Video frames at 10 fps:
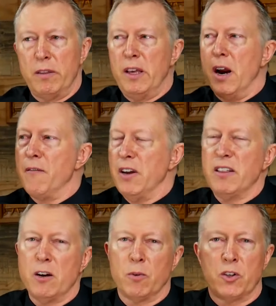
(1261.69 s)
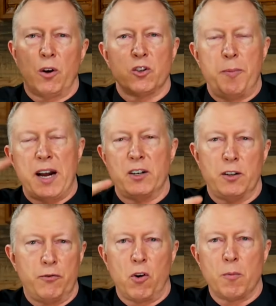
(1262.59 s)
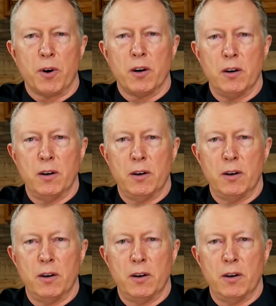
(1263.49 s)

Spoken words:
Everything results back to the former.